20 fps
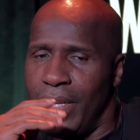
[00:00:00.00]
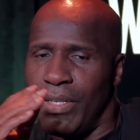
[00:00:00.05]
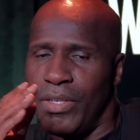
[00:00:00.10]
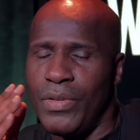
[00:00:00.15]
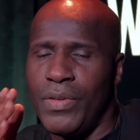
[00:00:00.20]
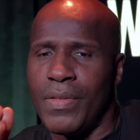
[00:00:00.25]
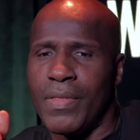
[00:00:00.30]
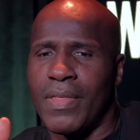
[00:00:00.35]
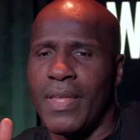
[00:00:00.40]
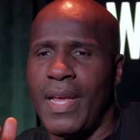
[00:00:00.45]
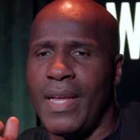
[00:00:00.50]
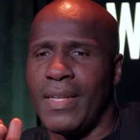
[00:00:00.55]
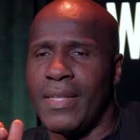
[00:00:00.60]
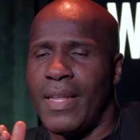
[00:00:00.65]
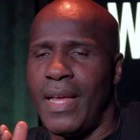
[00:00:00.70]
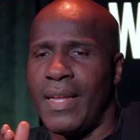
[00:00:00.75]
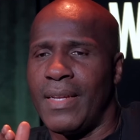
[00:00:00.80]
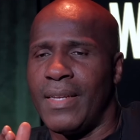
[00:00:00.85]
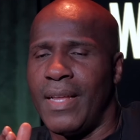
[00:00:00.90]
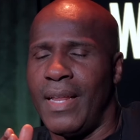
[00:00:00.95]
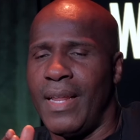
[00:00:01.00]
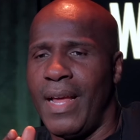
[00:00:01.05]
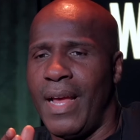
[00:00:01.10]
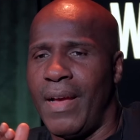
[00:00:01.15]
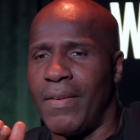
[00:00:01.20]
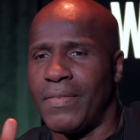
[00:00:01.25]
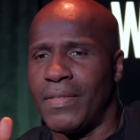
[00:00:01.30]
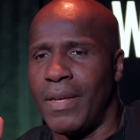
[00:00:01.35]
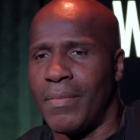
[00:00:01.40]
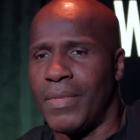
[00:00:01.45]
Do you think that that
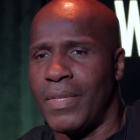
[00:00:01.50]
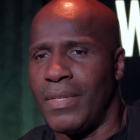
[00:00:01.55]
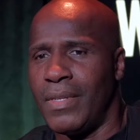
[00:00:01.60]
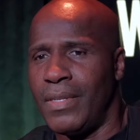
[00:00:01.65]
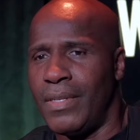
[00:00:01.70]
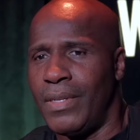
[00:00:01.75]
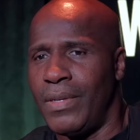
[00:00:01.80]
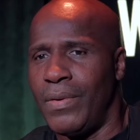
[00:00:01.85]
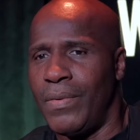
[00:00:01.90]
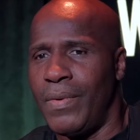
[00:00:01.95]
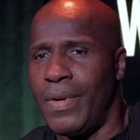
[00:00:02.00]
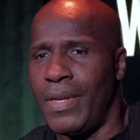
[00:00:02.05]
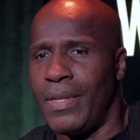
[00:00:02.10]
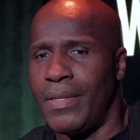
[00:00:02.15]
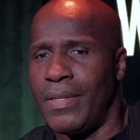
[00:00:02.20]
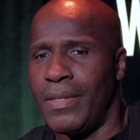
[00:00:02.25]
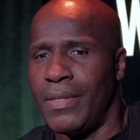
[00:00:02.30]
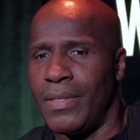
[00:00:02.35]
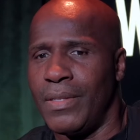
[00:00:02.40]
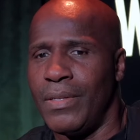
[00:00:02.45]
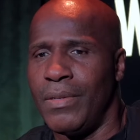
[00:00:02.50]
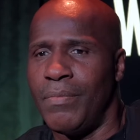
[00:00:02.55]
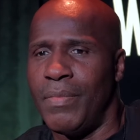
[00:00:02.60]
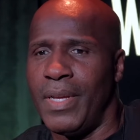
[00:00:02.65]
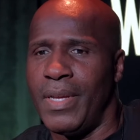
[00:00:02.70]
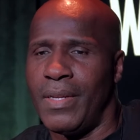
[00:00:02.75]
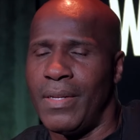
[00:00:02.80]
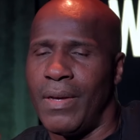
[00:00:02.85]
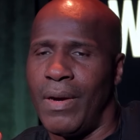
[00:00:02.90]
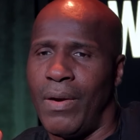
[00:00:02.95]
have something to do with you
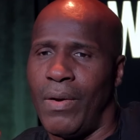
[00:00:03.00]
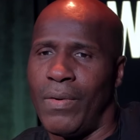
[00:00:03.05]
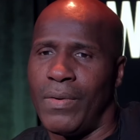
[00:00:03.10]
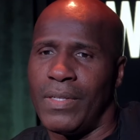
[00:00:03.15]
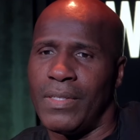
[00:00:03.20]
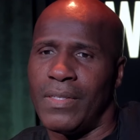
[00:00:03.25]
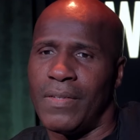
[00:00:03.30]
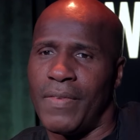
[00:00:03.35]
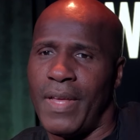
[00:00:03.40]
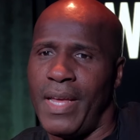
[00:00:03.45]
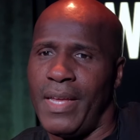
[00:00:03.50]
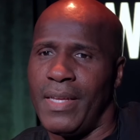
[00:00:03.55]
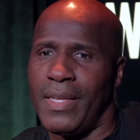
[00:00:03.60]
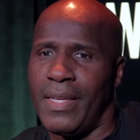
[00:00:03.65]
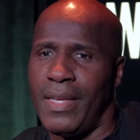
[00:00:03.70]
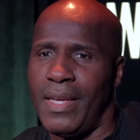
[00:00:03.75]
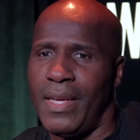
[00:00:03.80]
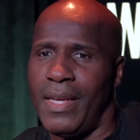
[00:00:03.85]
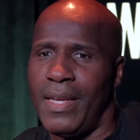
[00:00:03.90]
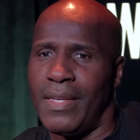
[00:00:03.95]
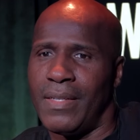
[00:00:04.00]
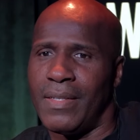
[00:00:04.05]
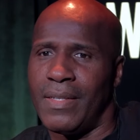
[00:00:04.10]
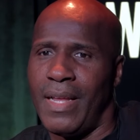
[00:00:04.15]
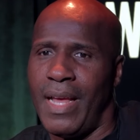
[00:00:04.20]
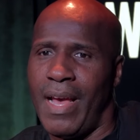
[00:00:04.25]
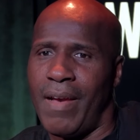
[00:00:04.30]
being the oldest of eight kids and